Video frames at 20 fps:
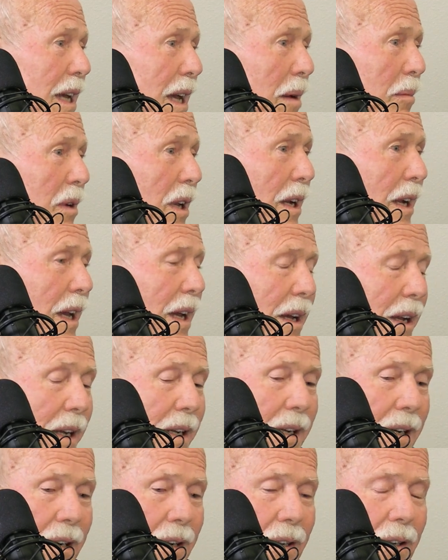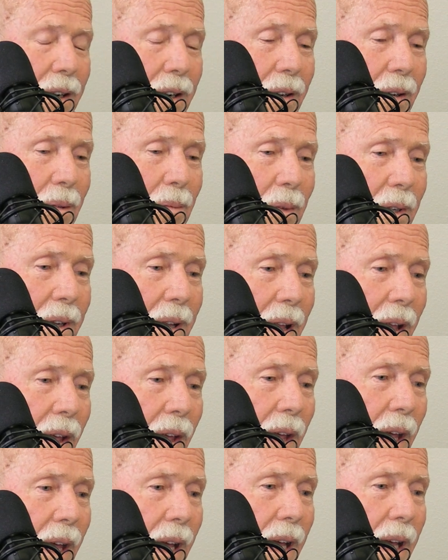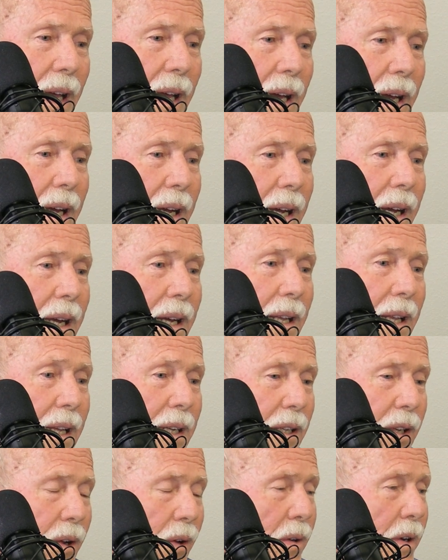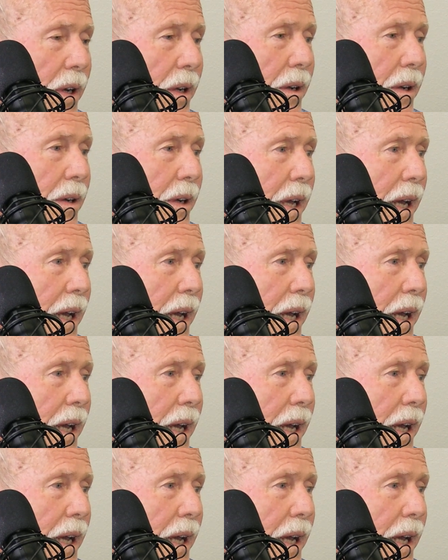happening out here, you know. But they showed it on